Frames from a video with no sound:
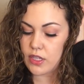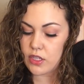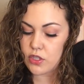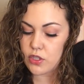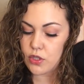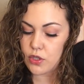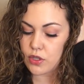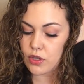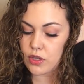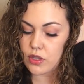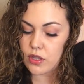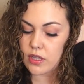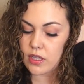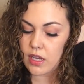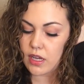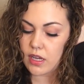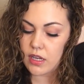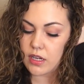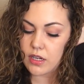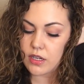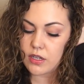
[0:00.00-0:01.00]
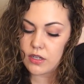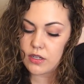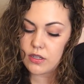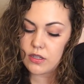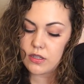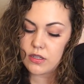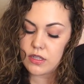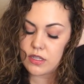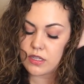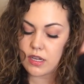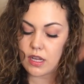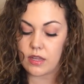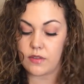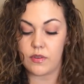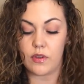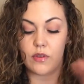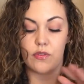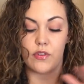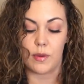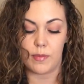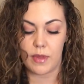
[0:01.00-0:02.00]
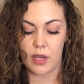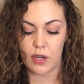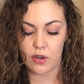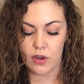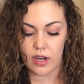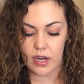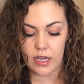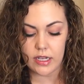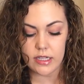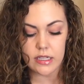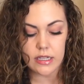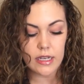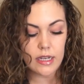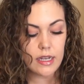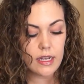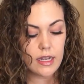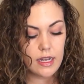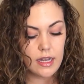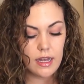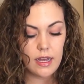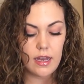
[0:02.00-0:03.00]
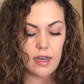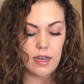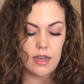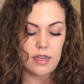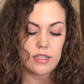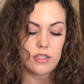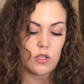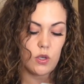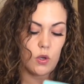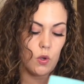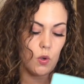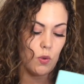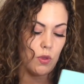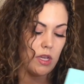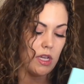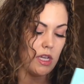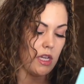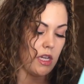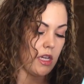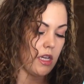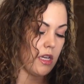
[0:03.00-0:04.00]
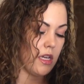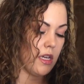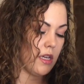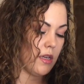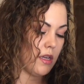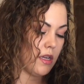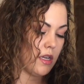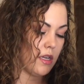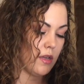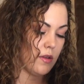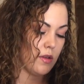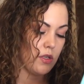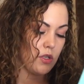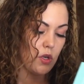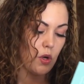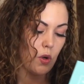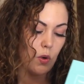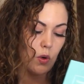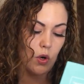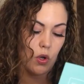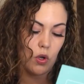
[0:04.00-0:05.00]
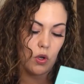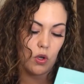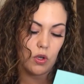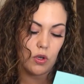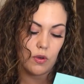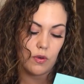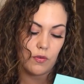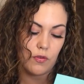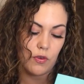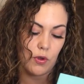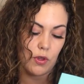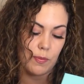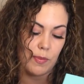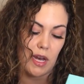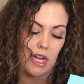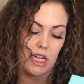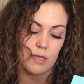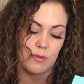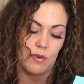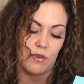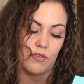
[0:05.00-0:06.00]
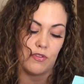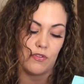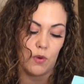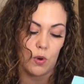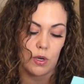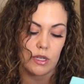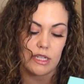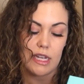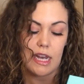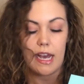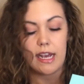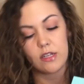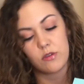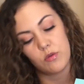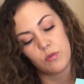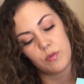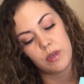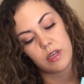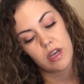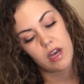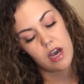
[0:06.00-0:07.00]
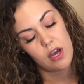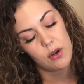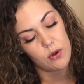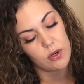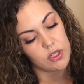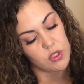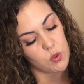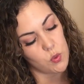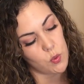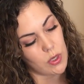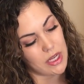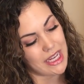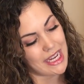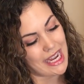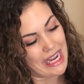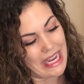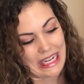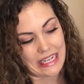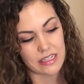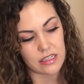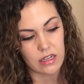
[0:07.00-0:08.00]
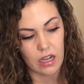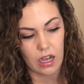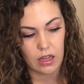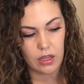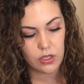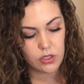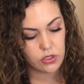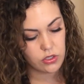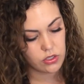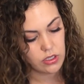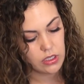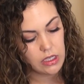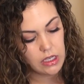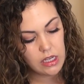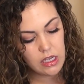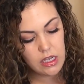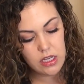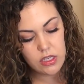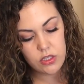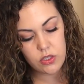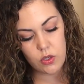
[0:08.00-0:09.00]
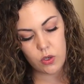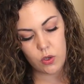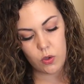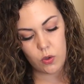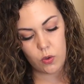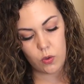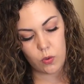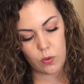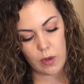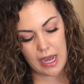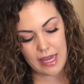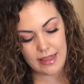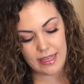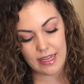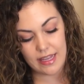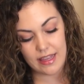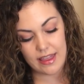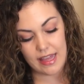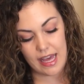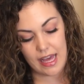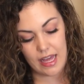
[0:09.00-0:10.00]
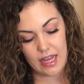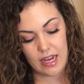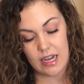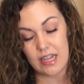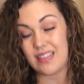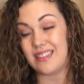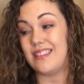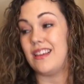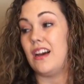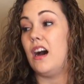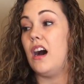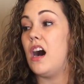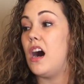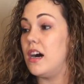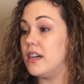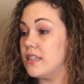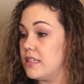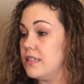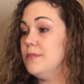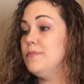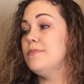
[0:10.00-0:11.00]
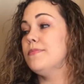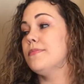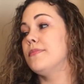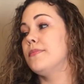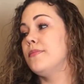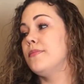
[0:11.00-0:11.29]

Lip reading: They just took the styling fee from that credit. So the total for the box before tax would be $128. So I think that is awesome.